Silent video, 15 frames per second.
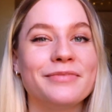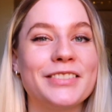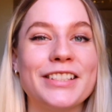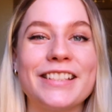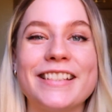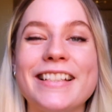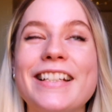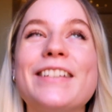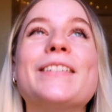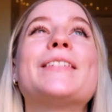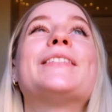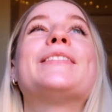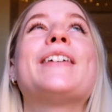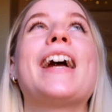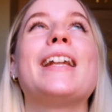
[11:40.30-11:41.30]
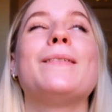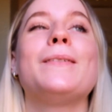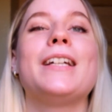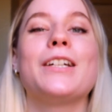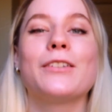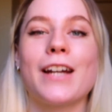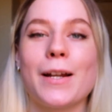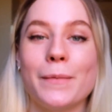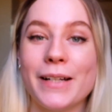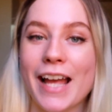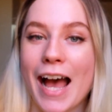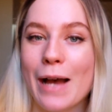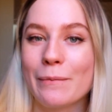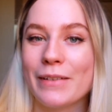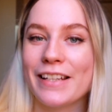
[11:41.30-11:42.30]
just incredibly
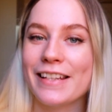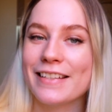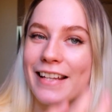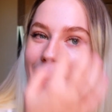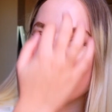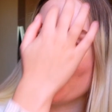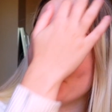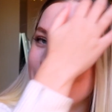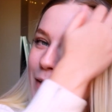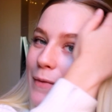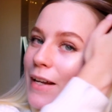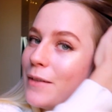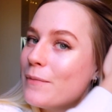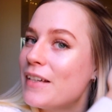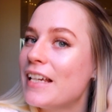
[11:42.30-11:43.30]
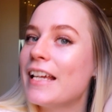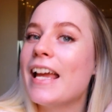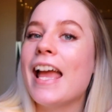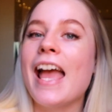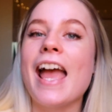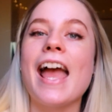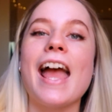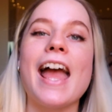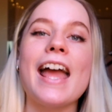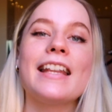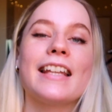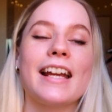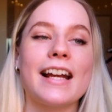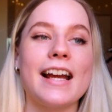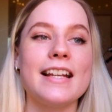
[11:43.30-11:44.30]
happy this album has made me.
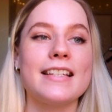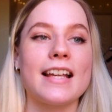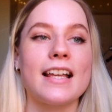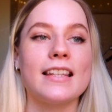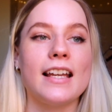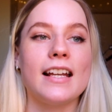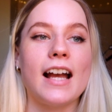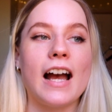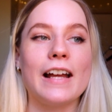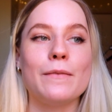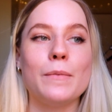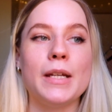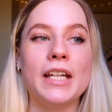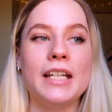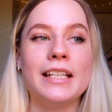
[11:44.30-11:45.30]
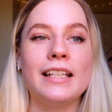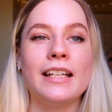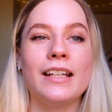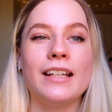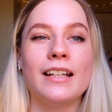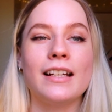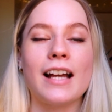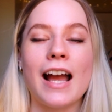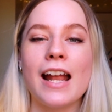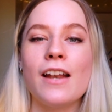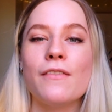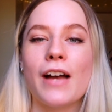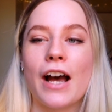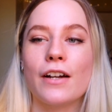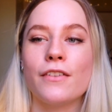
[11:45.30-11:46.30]
And like I said, like I've been kind
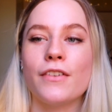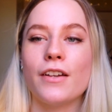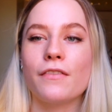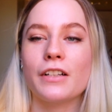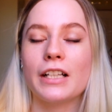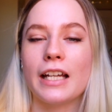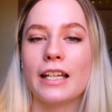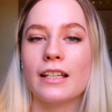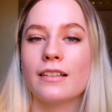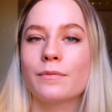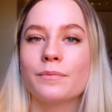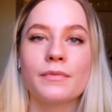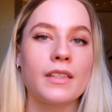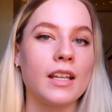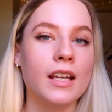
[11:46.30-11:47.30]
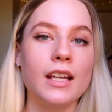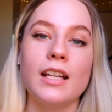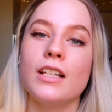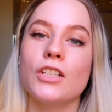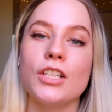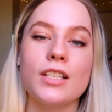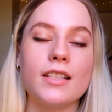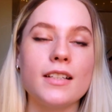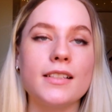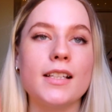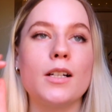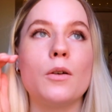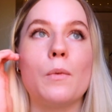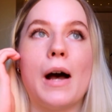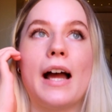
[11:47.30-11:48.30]
of out of it for like just a
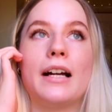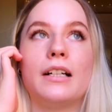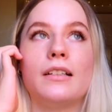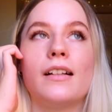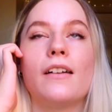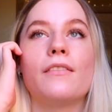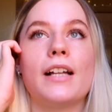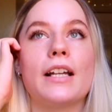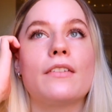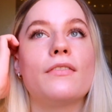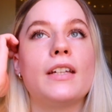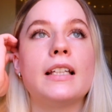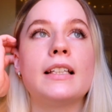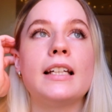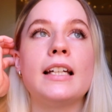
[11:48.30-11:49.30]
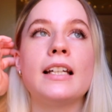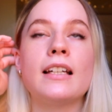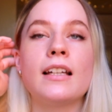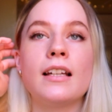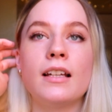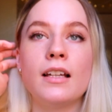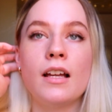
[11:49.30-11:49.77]
little while, of like feeling